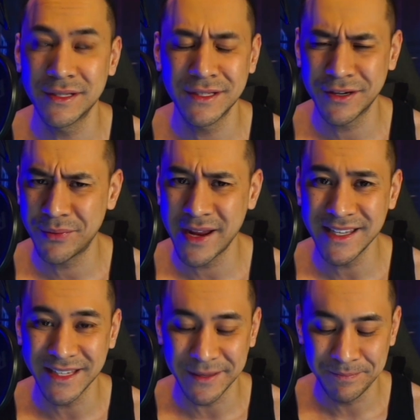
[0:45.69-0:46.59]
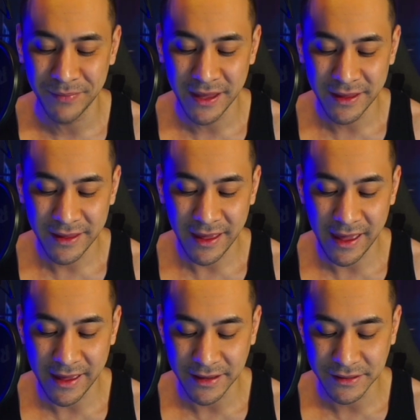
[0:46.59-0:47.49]
It's crazy.
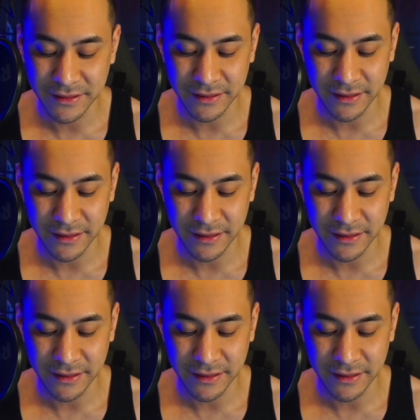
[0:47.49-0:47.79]
And